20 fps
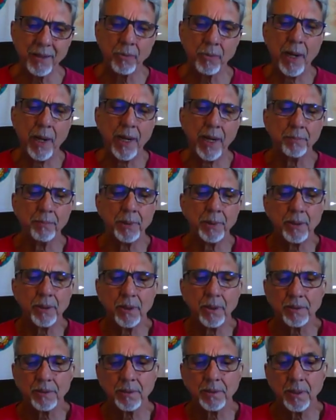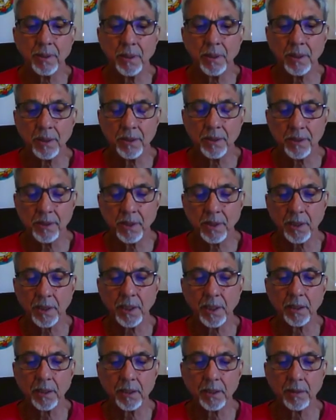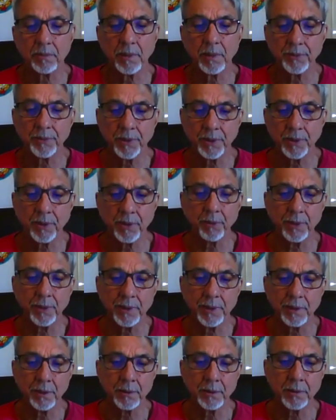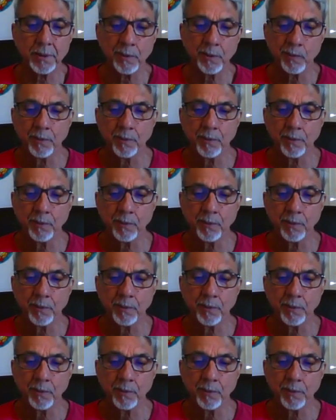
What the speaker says: Why? Because he is the king of the devatas.